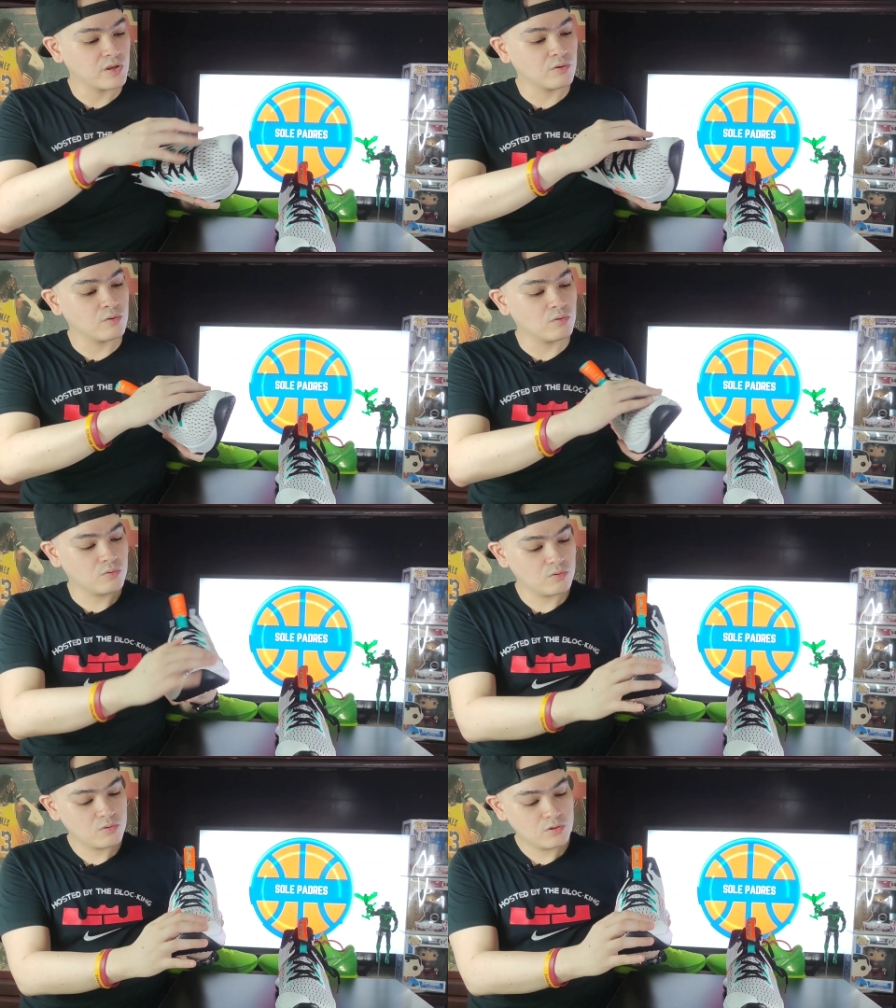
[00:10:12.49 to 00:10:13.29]
pero
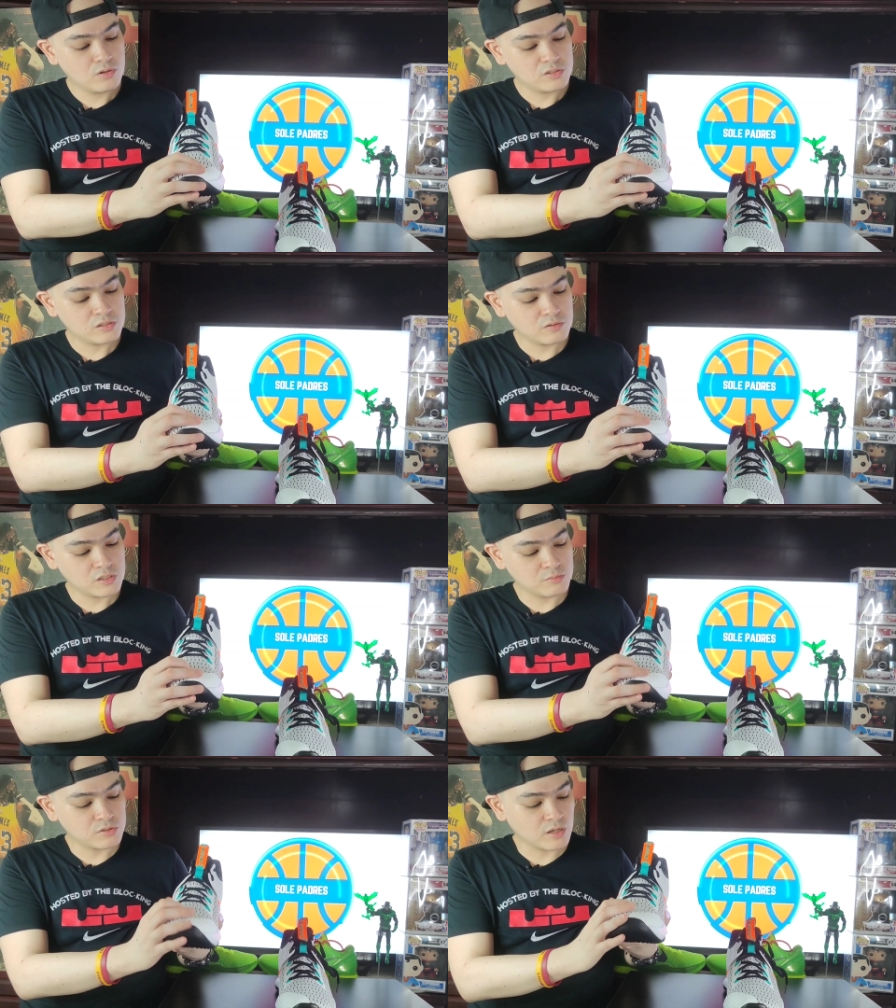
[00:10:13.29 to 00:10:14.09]

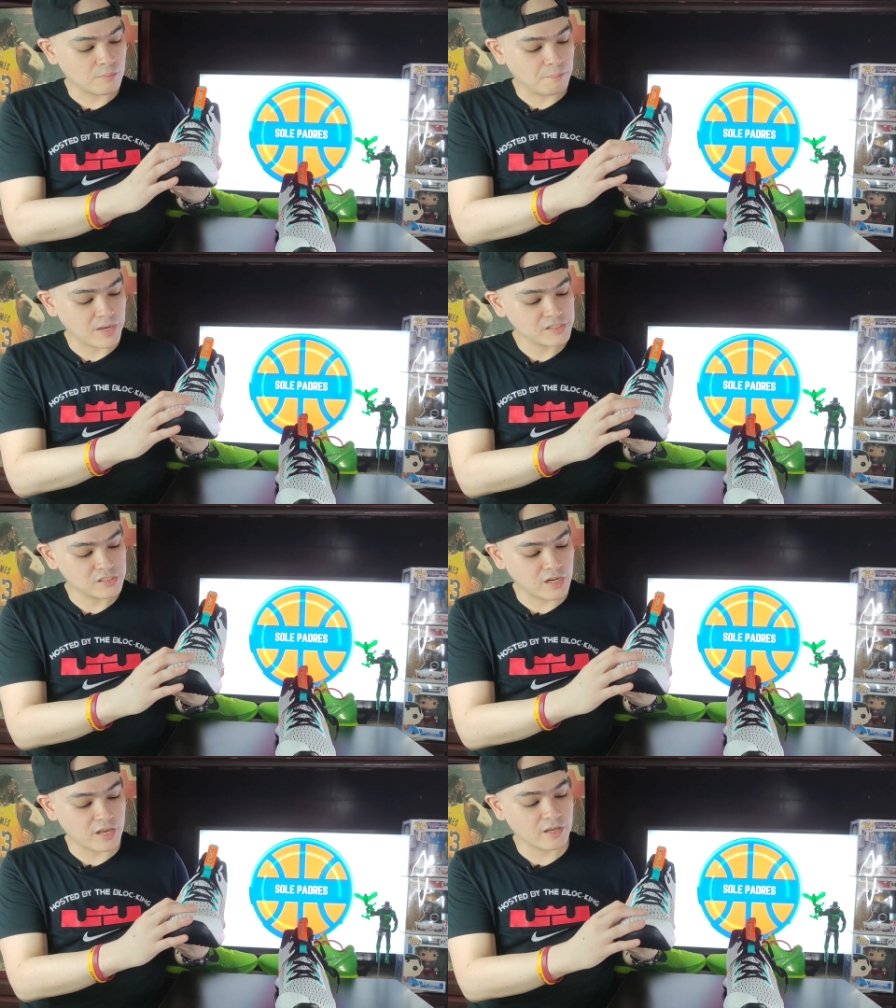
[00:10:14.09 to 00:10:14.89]
seems like a
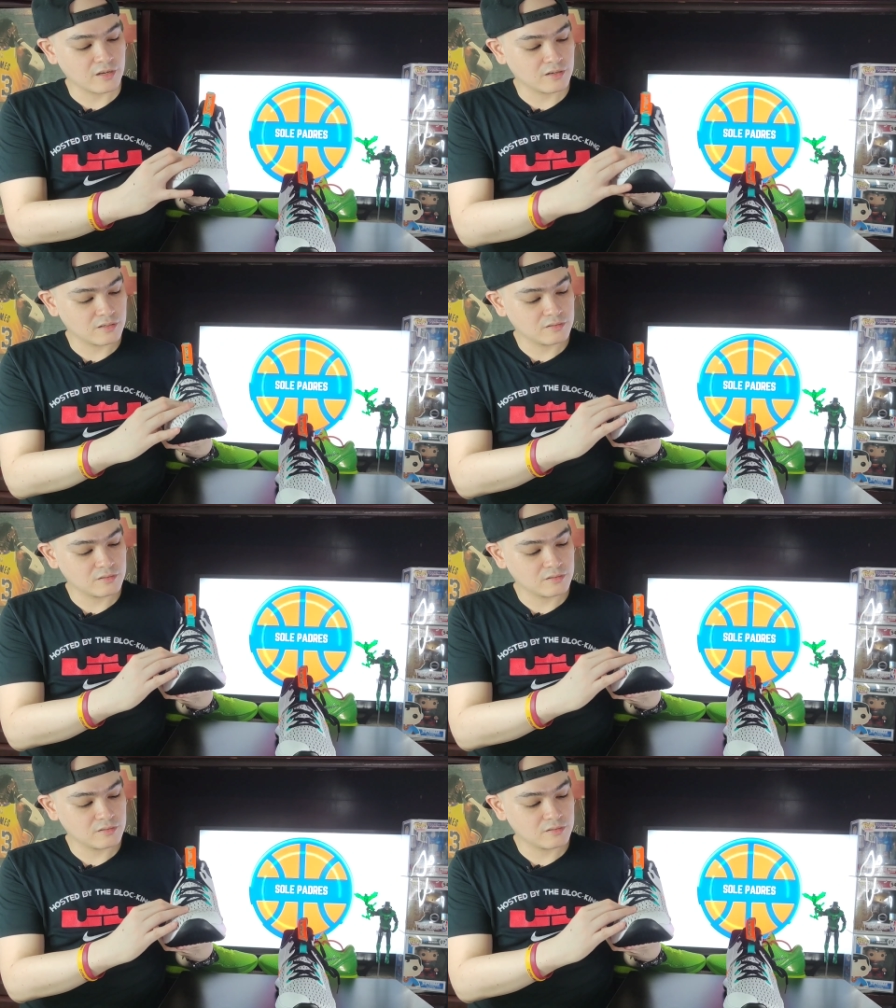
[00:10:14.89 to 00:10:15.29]
mesh like.